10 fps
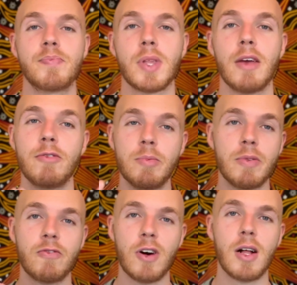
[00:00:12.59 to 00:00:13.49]
If you've been
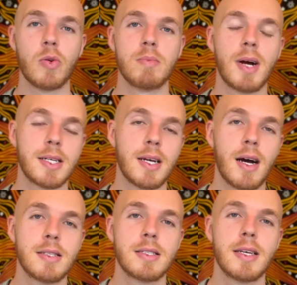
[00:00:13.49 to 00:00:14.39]
following my
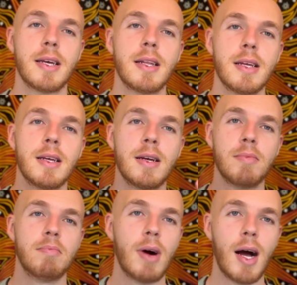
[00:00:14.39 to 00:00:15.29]
content,
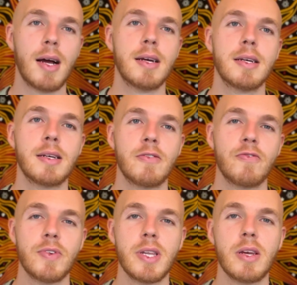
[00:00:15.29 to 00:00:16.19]
my
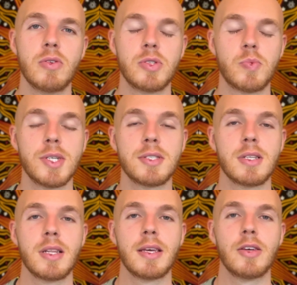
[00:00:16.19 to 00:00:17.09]
videos
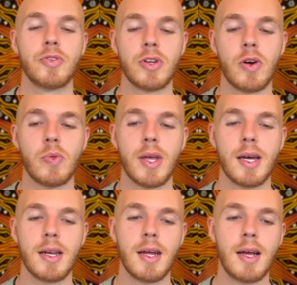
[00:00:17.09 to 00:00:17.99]
recently, you'll know that